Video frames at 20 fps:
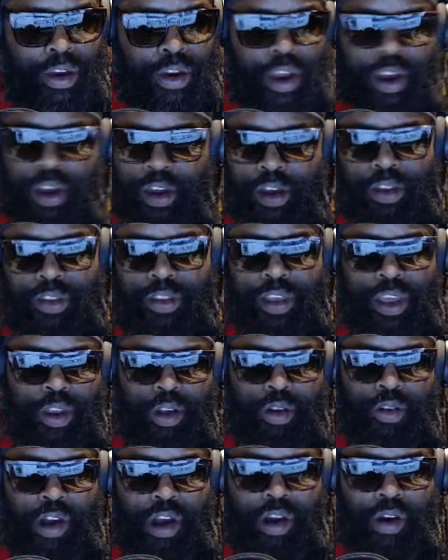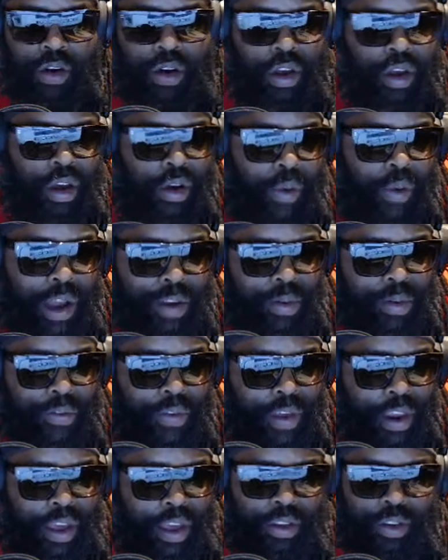they're going to continue to grow. Watch my
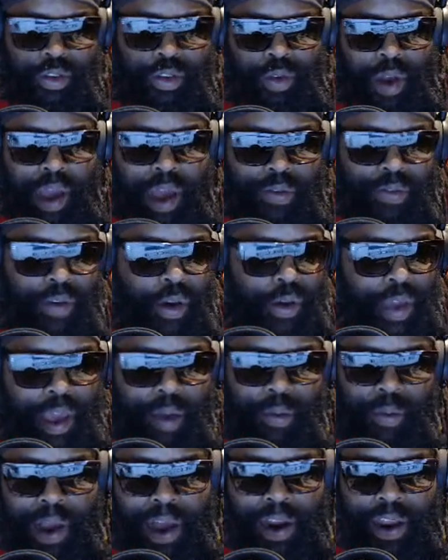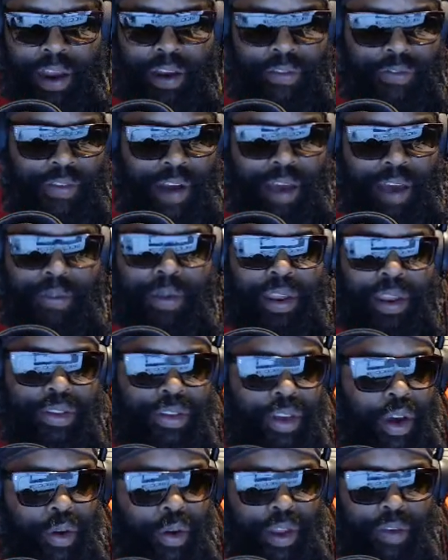video, subscribe. Okay, we're out of here in 5 minutes.
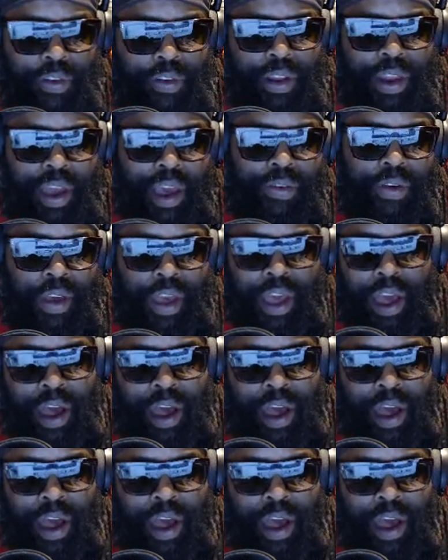Go live your life.